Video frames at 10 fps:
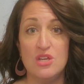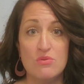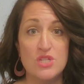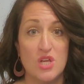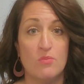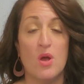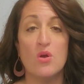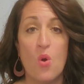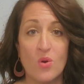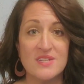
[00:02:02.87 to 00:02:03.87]
YouTube,
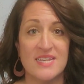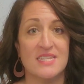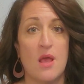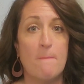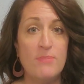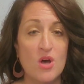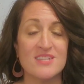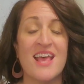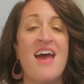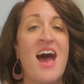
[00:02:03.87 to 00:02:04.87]
courses,
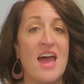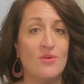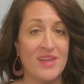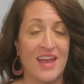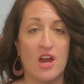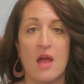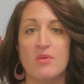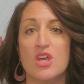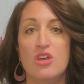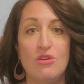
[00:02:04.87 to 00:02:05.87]
books, I don't care. I'm a
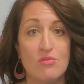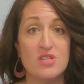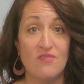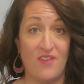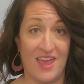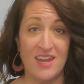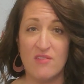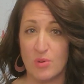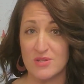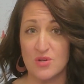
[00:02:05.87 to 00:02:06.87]
huge fan
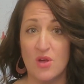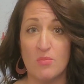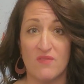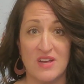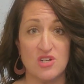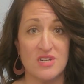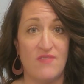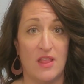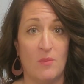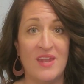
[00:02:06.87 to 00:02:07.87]
of personal and professional
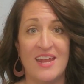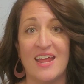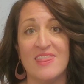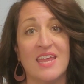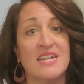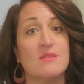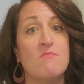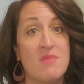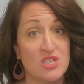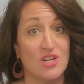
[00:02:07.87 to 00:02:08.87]
development, and I think it is
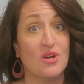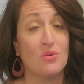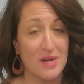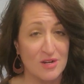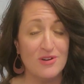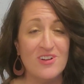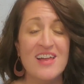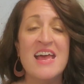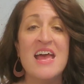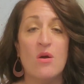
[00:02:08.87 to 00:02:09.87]
mission critical
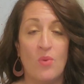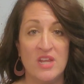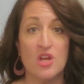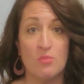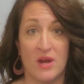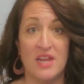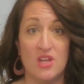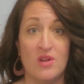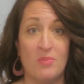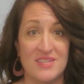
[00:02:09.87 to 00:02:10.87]
when you're brand
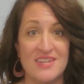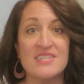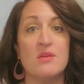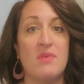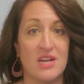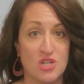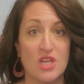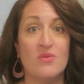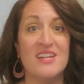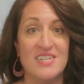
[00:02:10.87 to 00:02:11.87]
new to business to make sure
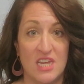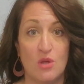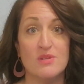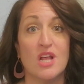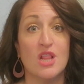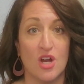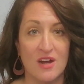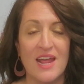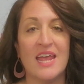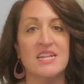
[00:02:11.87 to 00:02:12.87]
you continue to
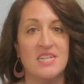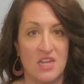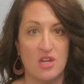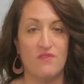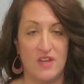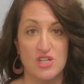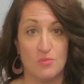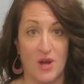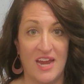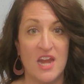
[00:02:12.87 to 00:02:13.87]
learn and continue to feed your
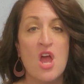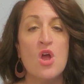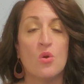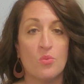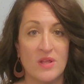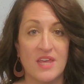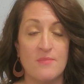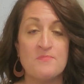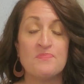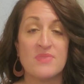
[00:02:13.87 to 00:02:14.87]
brain
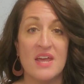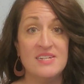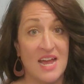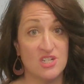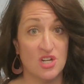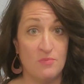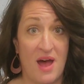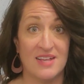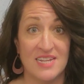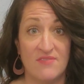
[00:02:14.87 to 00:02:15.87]
really intentional,
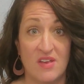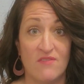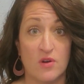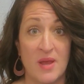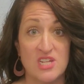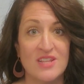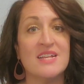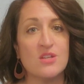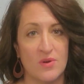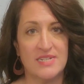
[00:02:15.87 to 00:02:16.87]
positive information
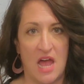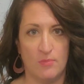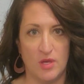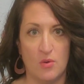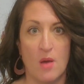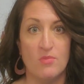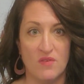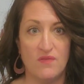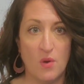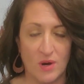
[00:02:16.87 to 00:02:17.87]
that's going to help you move
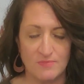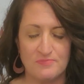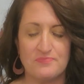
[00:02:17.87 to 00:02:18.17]
forward.